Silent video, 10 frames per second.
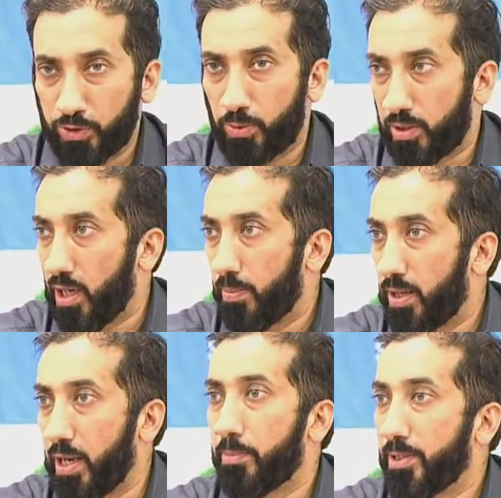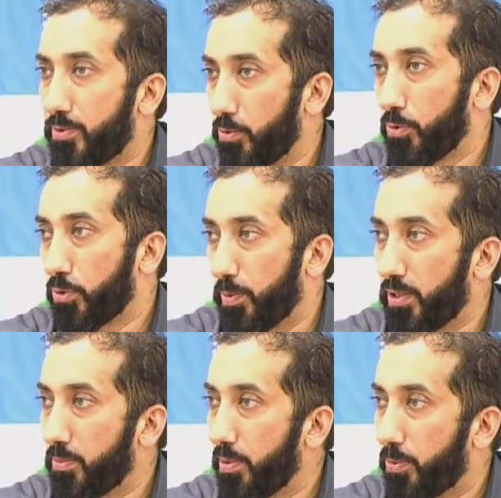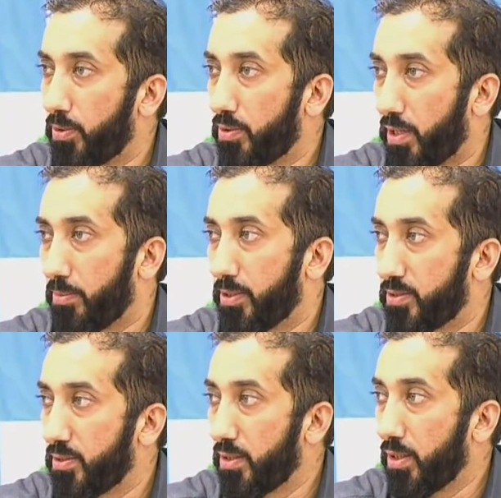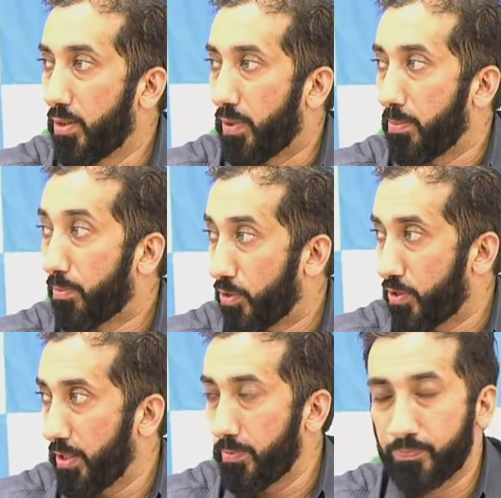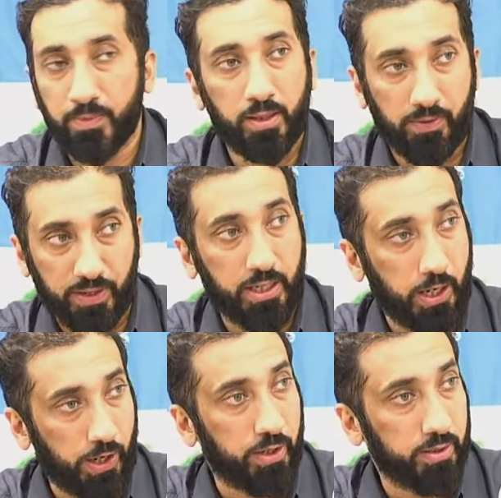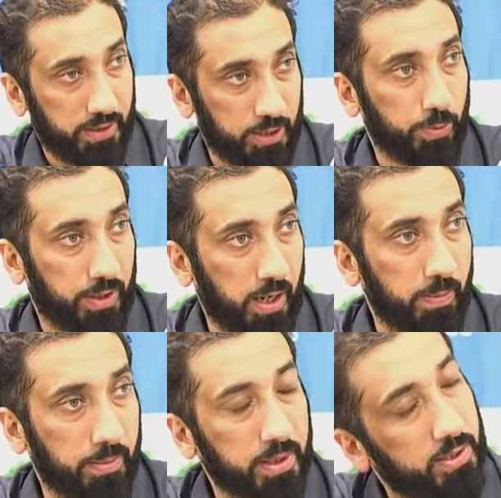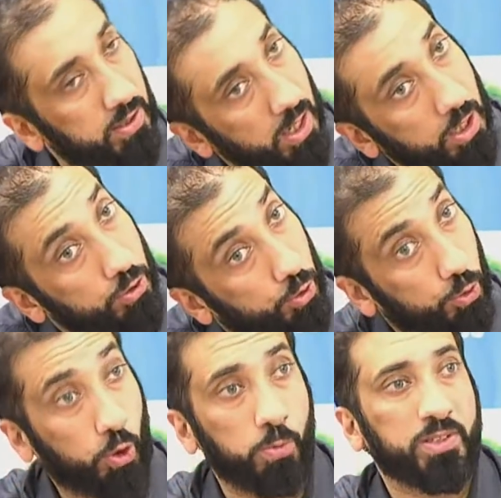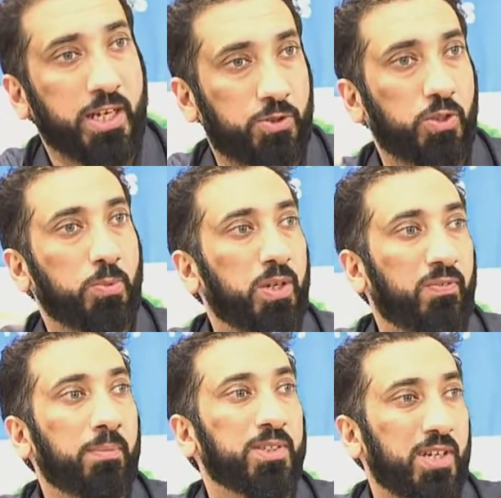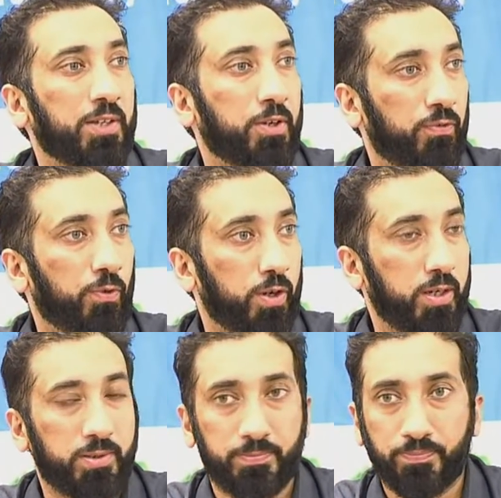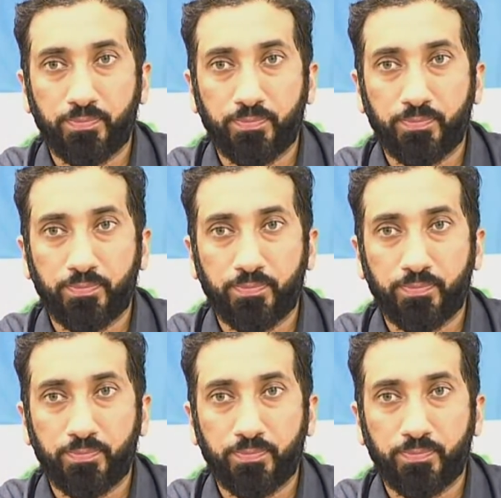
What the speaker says: knows the word rahmah, rahmat, Urdu speaking people, rahmat, right? Mercy, loving care, that's what rahmah means. So ruhm is actually one of the masadir for it,